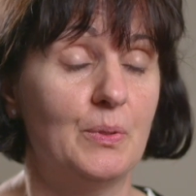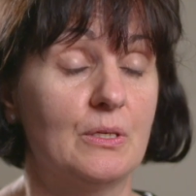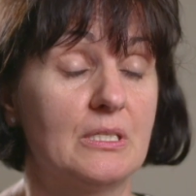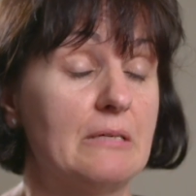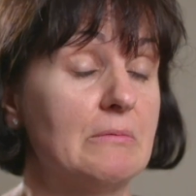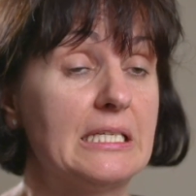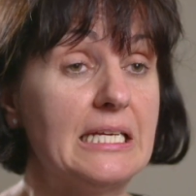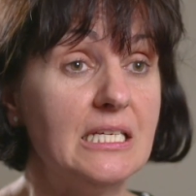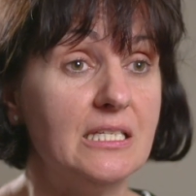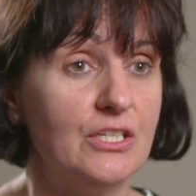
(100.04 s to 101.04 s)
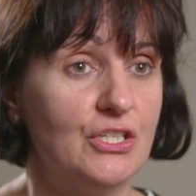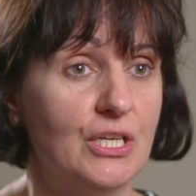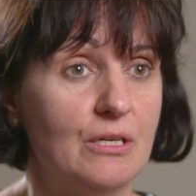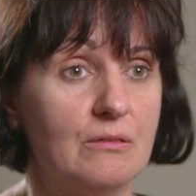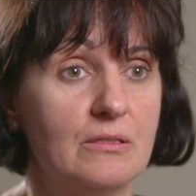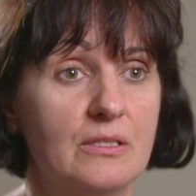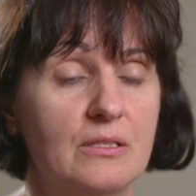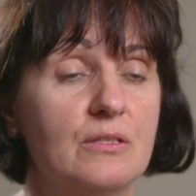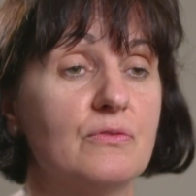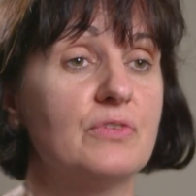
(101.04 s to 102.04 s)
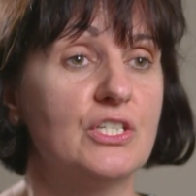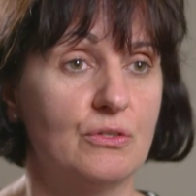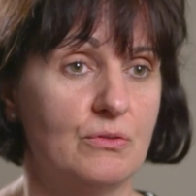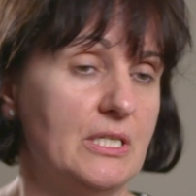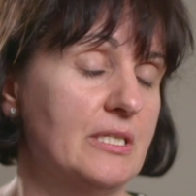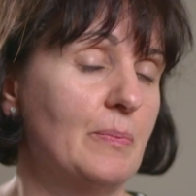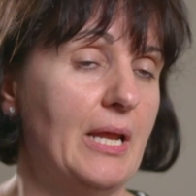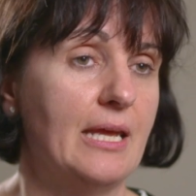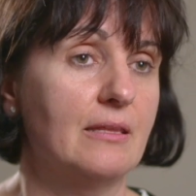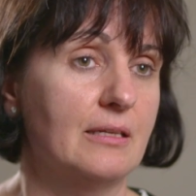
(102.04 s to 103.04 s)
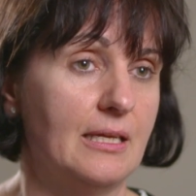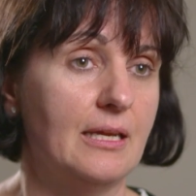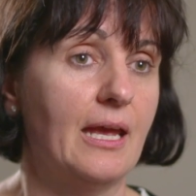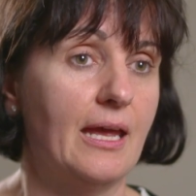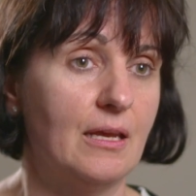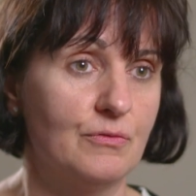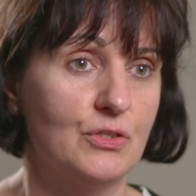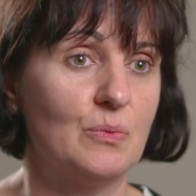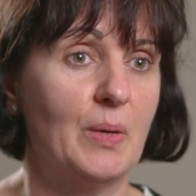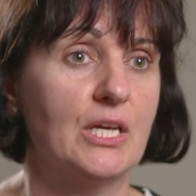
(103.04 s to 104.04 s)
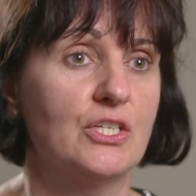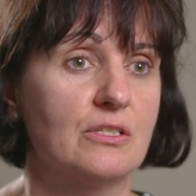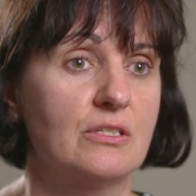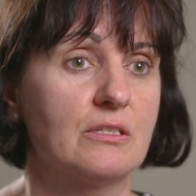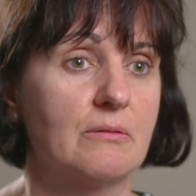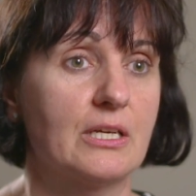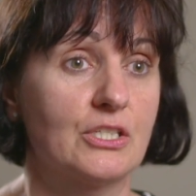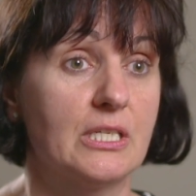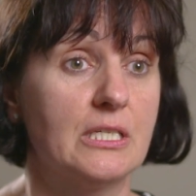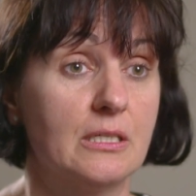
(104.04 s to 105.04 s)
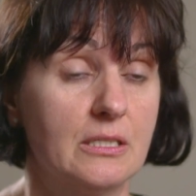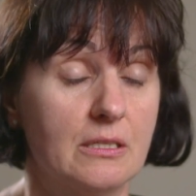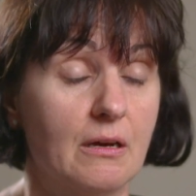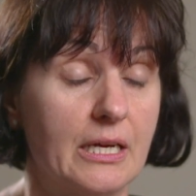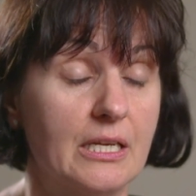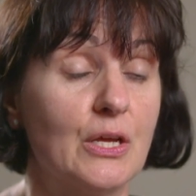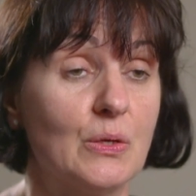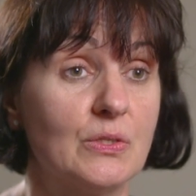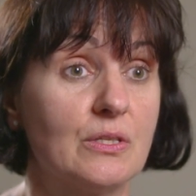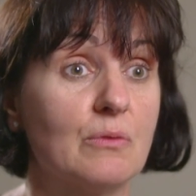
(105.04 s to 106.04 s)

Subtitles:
because it was easy to use, the visual display that it gave to patients to actually diagnose